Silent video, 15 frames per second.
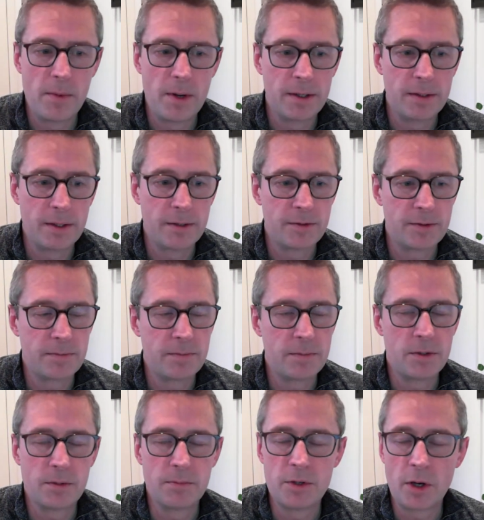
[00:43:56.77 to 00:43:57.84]
and there's
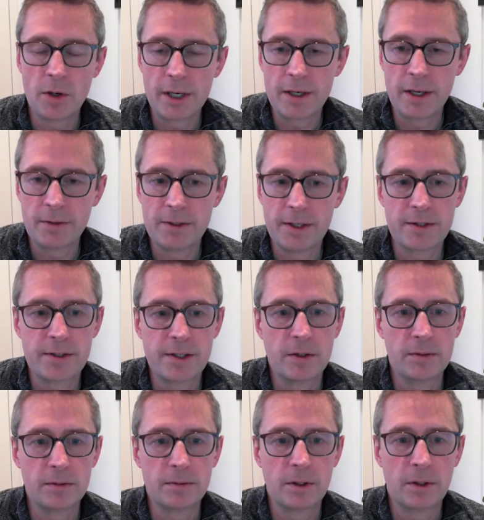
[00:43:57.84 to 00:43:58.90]
some newly done testing
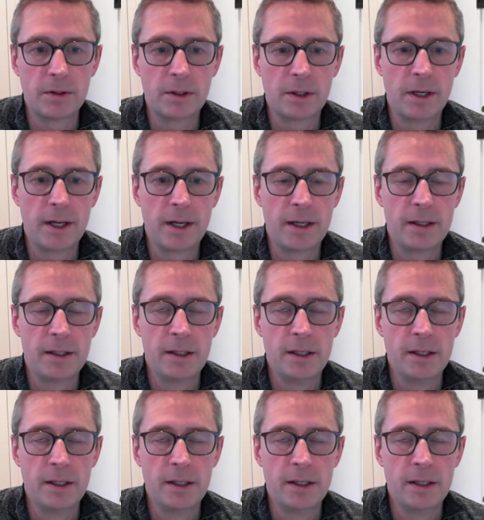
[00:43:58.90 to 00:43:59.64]
on